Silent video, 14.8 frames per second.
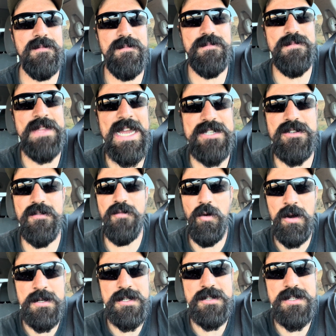national
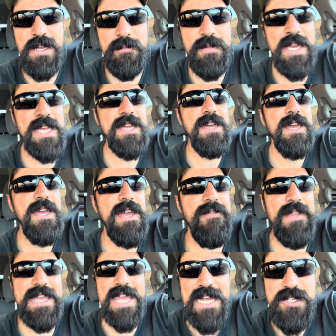forest or something, and
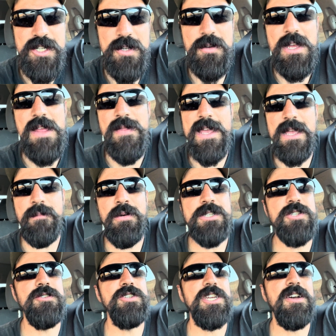they catch you, they can put
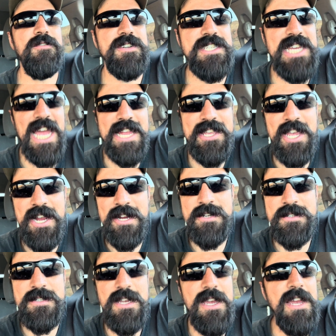you in jail for 10
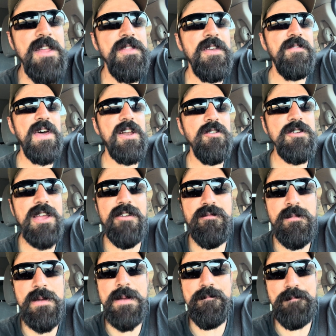years. The federal
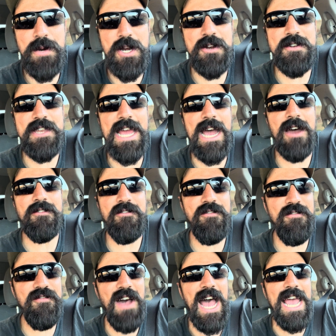government burned down
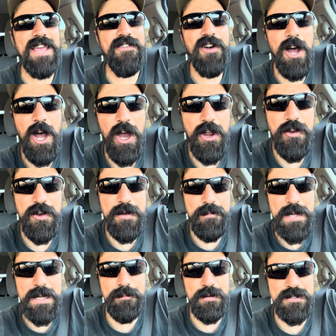500
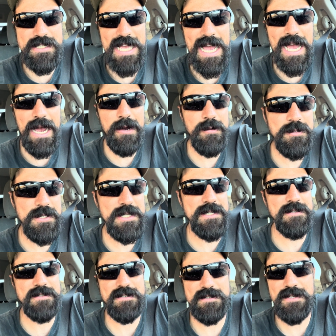people's
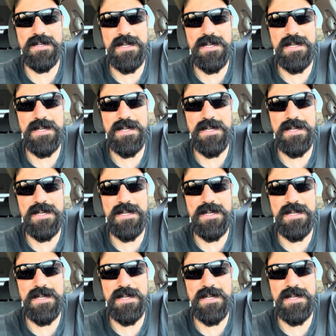houses